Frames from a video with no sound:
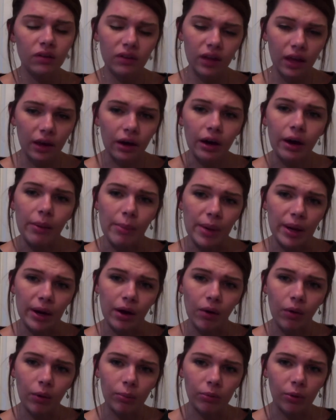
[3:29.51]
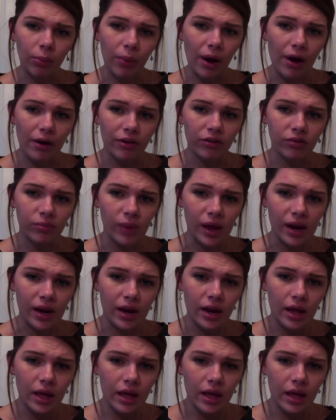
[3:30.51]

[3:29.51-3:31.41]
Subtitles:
can commit corporal punishment,